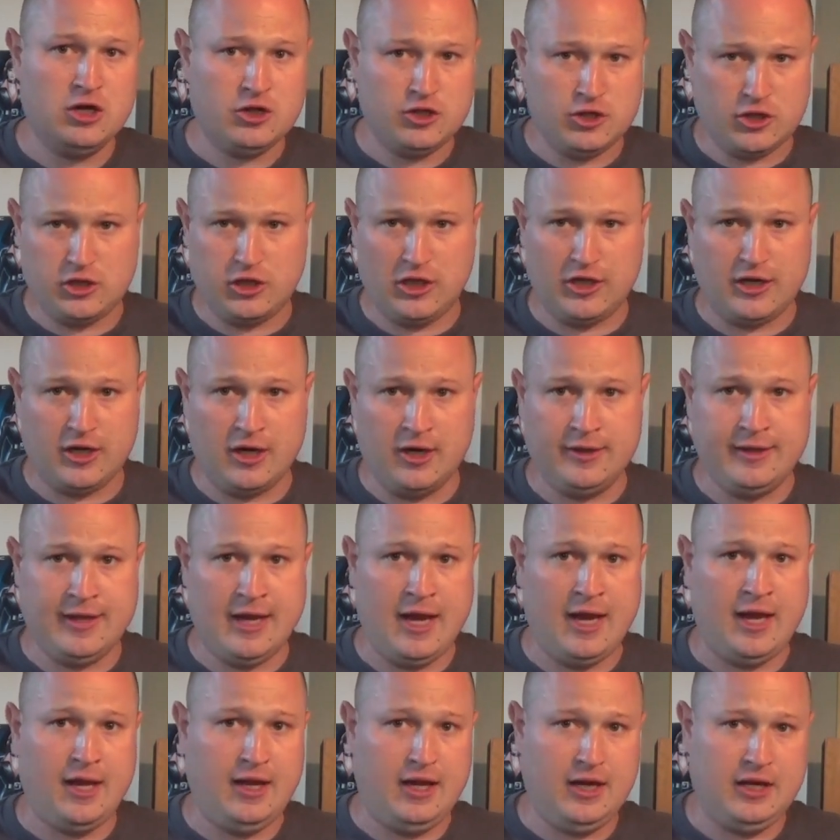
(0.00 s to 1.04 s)
You click on
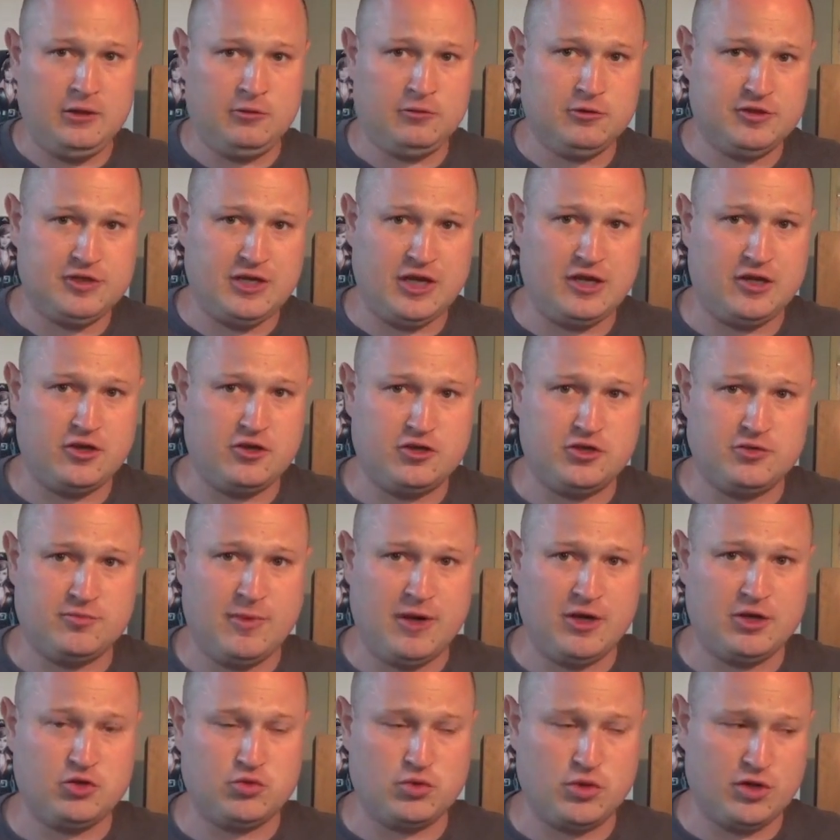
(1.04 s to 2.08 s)
that and it'll take you to
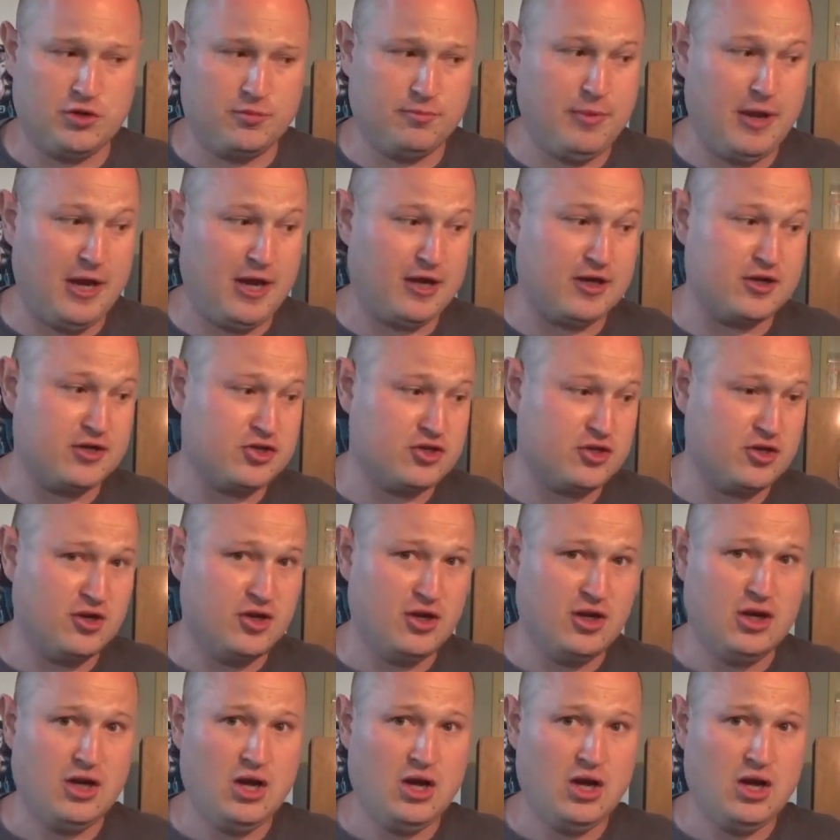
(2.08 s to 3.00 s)
my Twitter page.